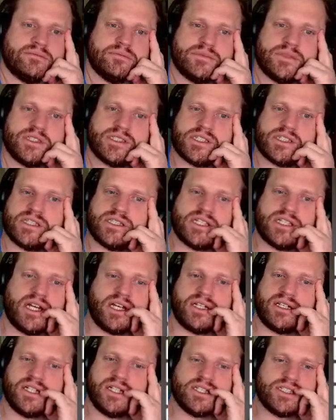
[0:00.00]
Is this
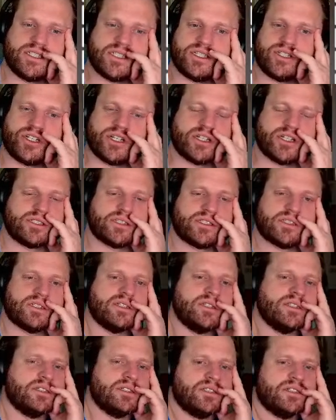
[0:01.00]
it? Is it just
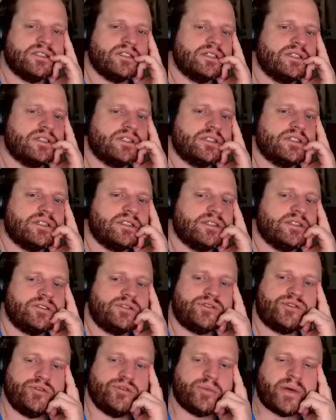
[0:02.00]

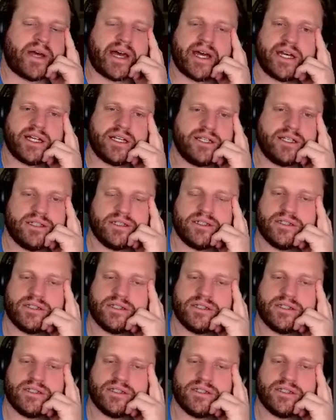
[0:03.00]
too bad?